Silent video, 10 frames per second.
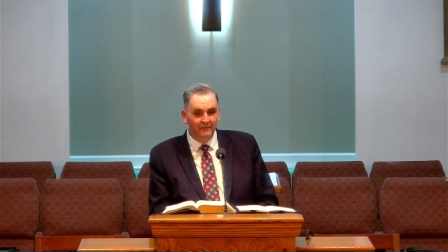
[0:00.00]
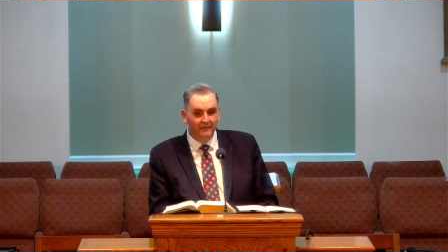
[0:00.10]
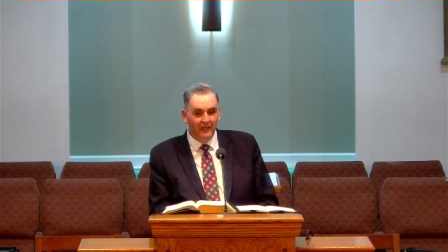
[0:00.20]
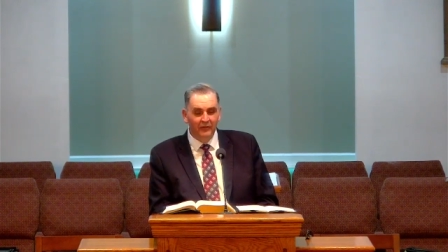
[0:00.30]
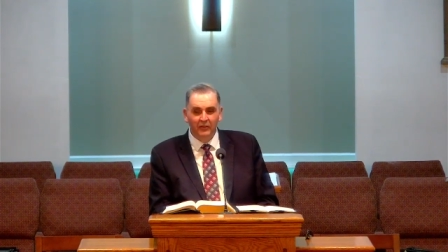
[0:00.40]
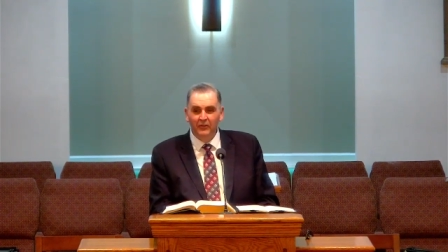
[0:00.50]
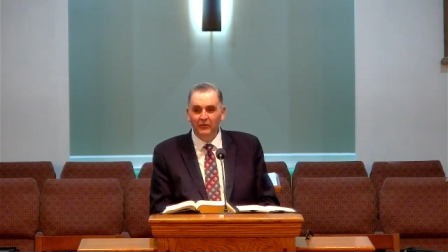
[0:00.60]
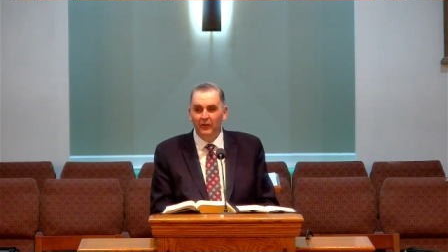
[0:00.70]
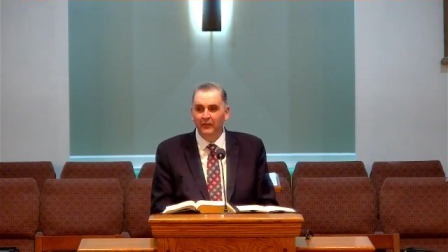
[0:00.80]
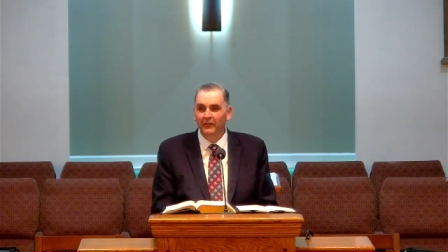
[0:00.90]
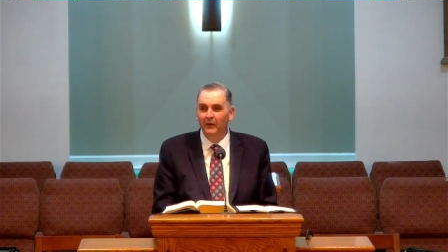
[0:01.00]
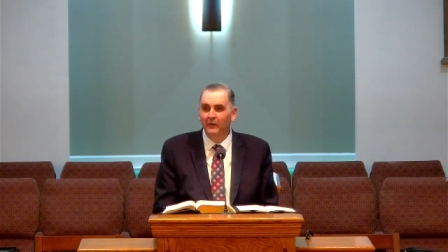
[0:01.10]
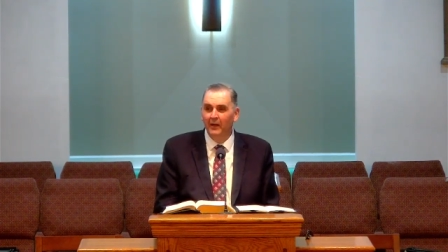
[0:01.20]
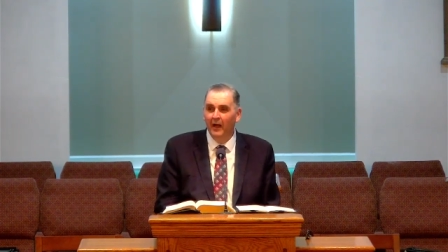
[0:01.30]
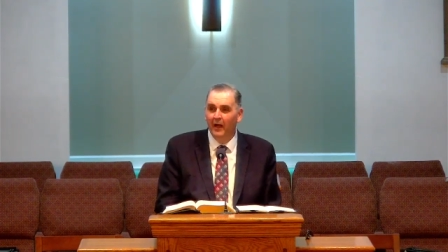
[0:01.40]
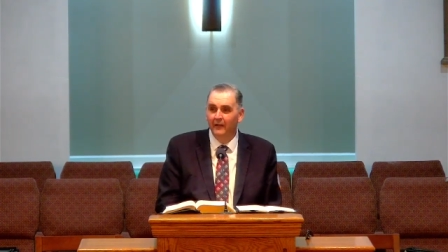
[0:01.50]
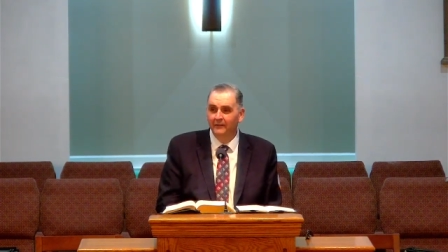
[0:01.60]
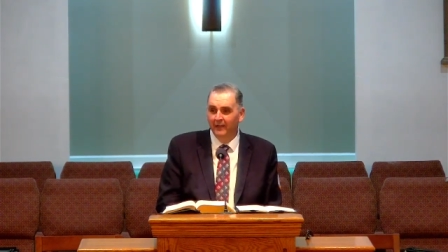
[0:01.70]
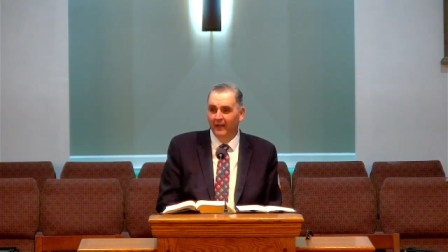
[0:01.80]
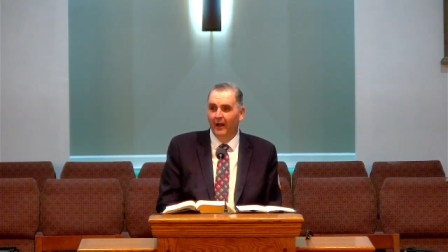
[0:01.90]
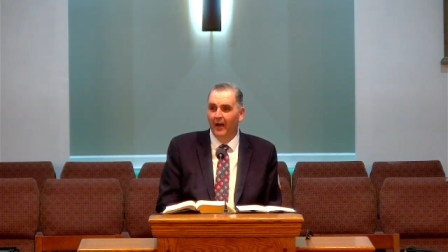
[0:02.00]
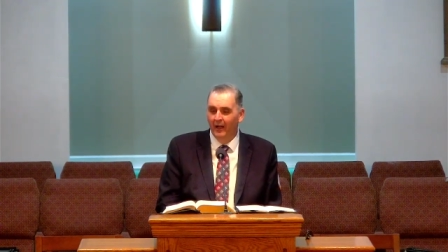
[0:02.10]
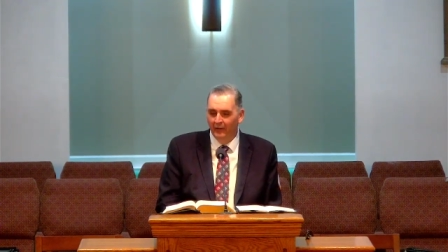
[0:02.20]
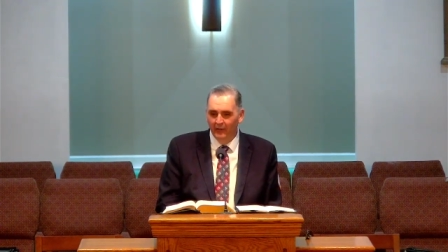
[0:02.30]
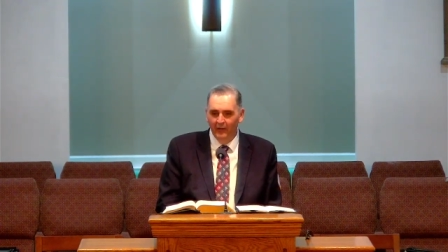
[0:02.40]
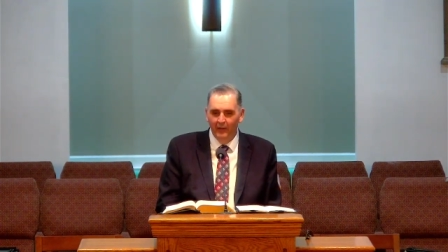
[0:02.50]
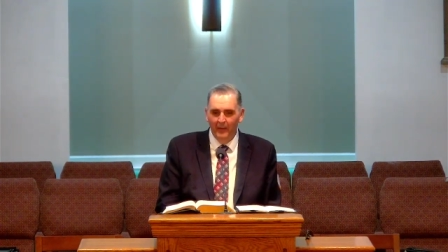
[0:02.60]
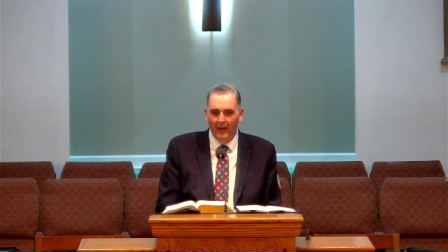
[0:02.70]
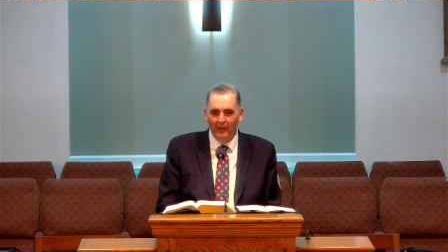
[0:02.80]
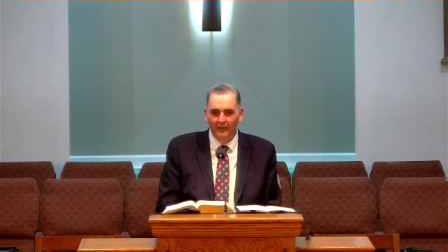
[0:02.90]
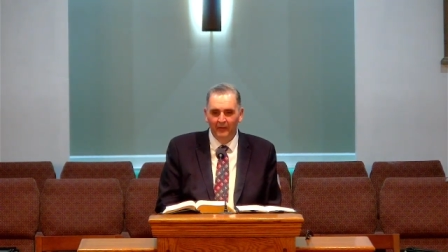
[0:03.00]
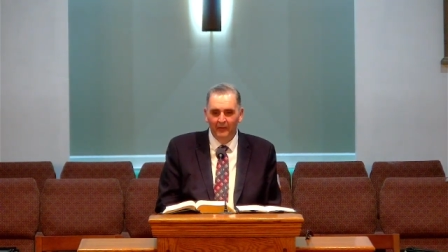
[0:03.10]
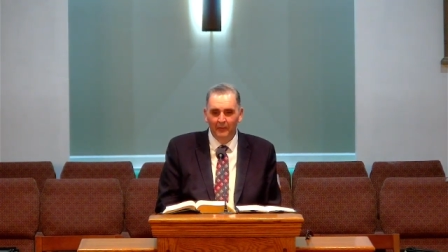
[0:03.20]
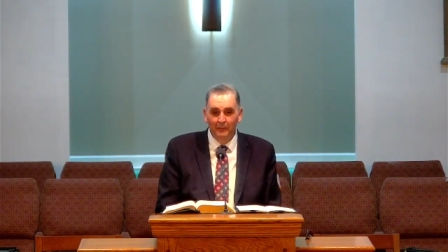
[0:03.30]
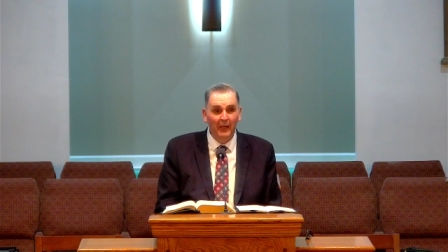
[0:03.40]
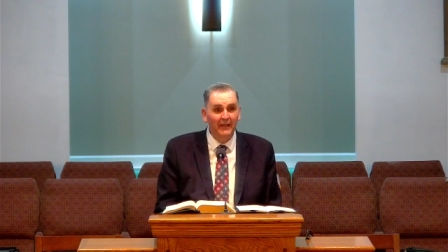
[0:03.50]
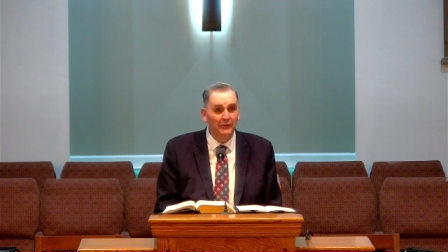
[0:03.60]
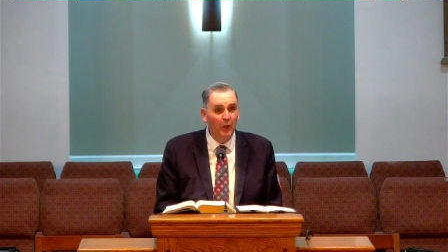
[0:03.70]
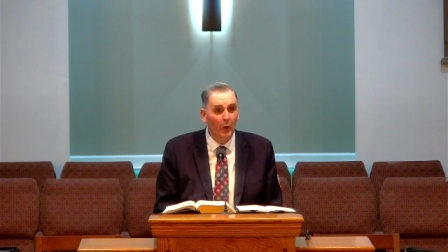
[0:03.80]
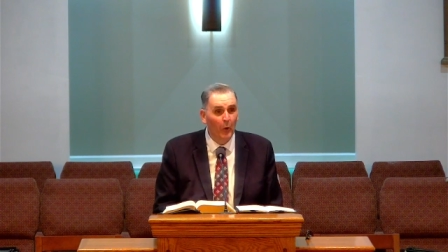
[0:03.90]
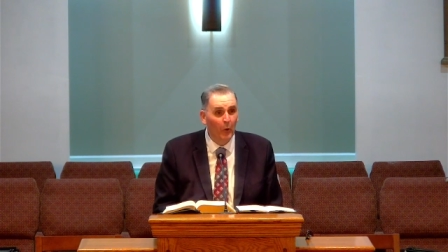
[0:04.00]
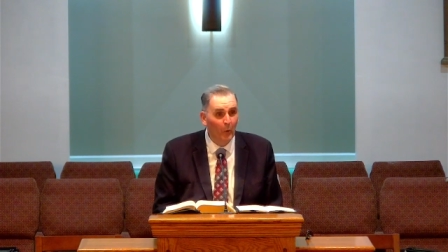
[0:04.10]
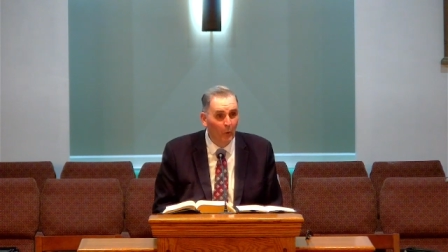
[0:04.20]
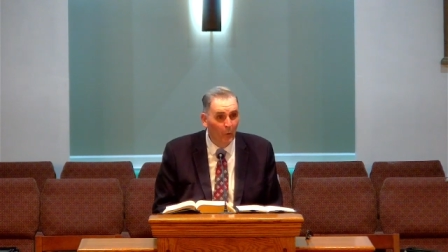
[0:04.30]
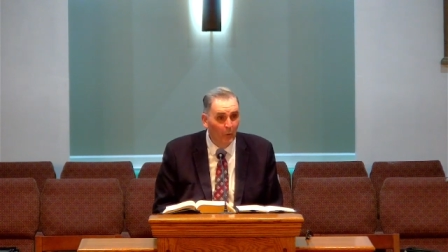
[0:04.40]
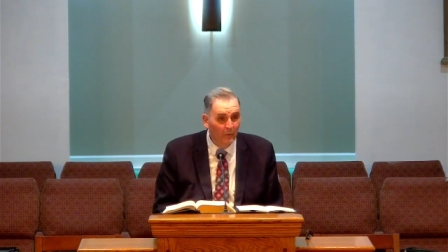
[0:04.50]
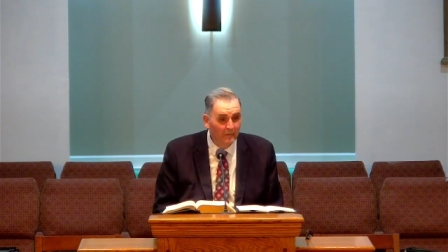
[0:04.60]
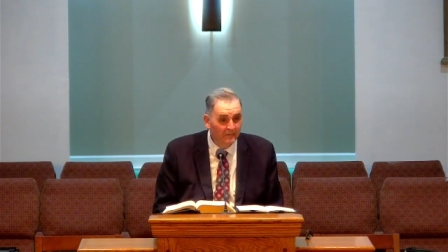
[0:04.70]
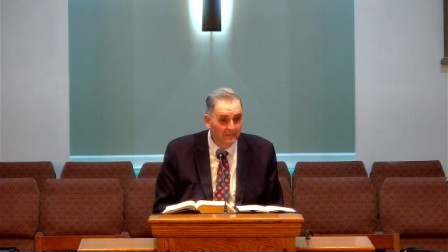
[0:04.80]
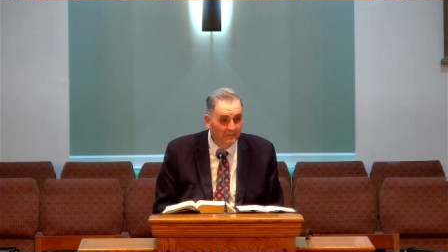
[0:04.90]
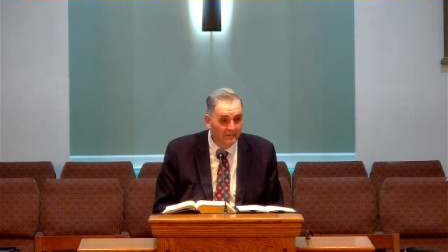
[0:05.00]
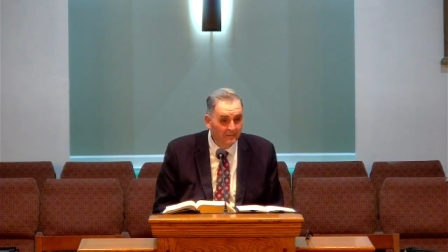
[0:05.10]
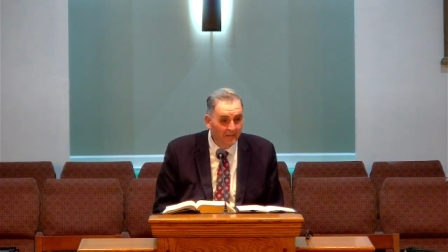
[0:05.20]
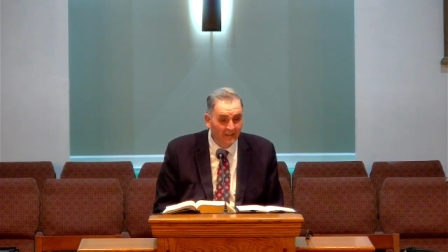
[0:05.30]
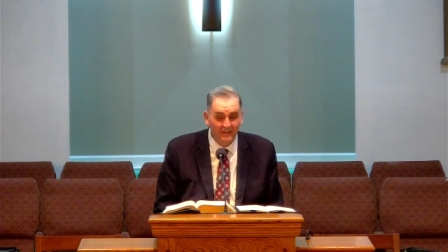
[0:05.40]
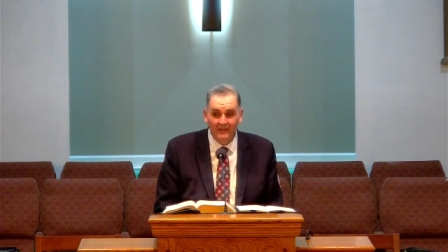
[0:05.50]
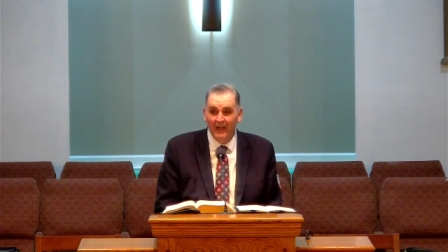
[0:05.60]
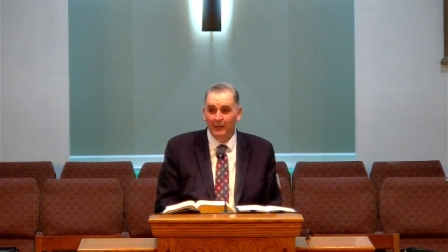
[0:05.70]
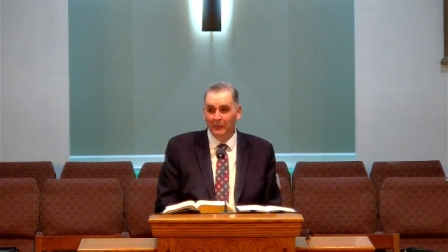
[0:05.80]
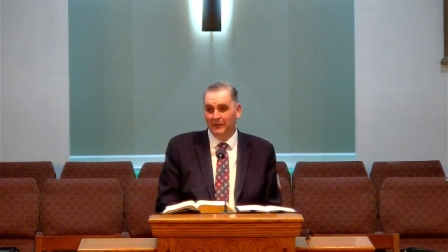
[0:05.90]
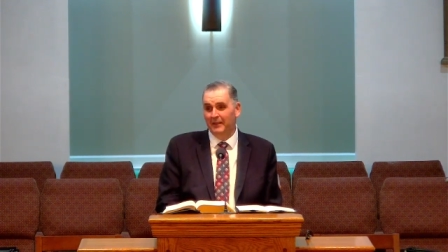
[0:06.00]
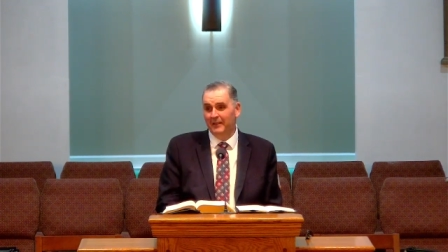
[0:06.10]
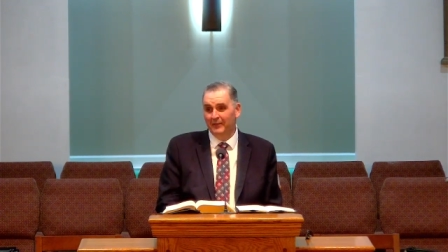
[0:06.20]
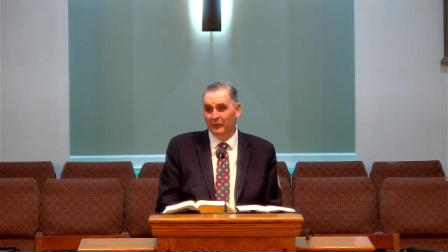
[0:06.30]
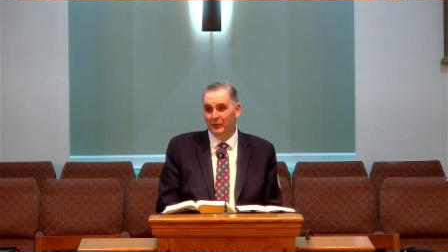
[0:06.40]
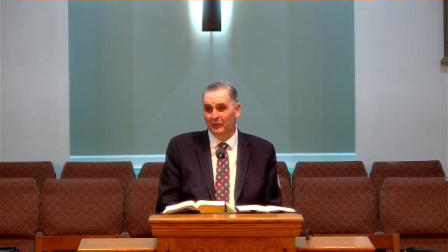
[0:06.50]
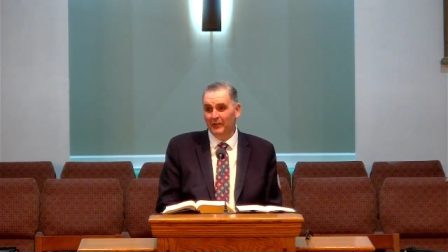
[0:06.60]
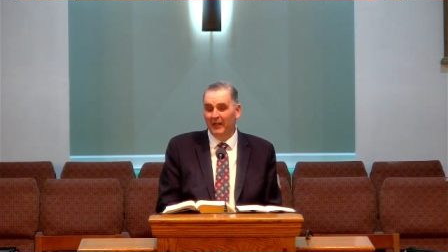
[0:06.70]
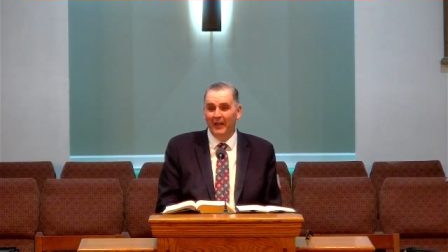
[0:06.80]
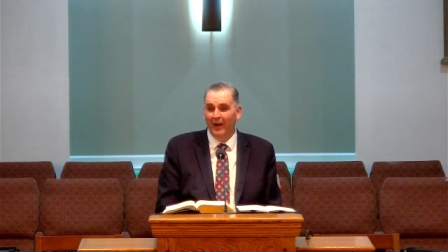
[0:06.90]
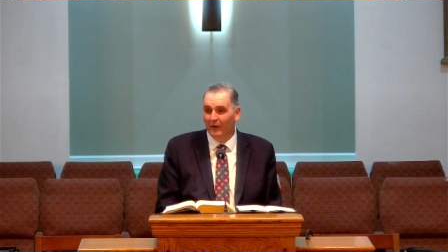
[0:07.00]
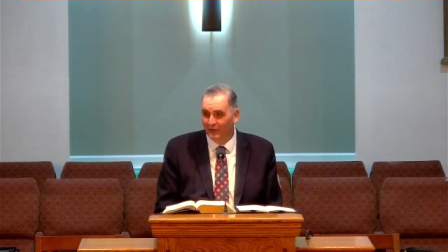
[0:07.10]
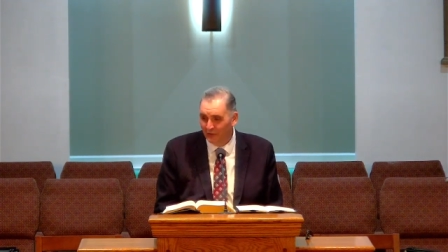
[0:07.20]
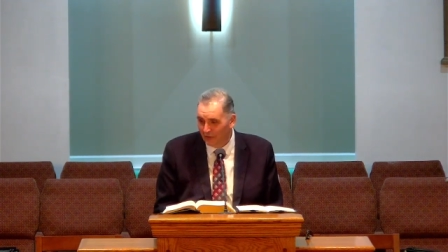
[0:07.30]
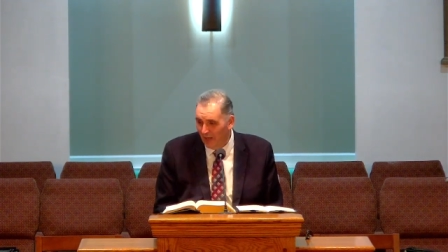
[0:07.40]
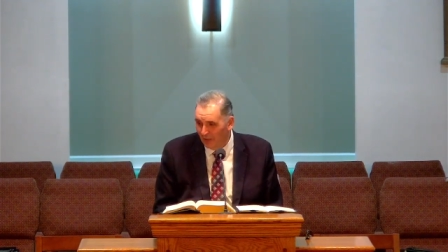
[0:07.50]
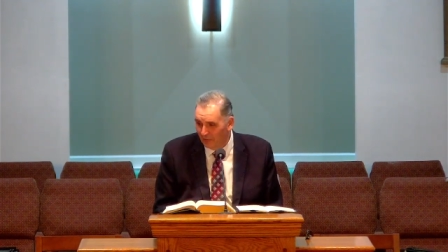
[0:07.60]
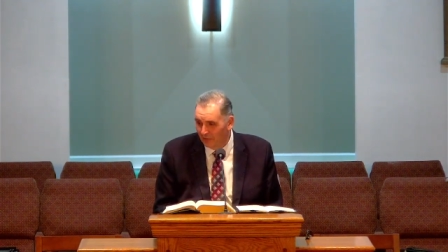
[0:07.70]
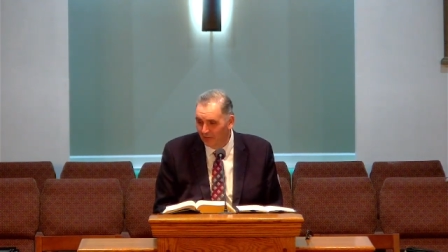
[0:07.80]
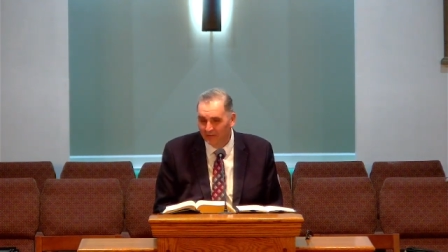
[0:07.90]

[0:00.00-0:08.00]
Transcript: And she started going on and on about Plato and Socrates and Aristotle.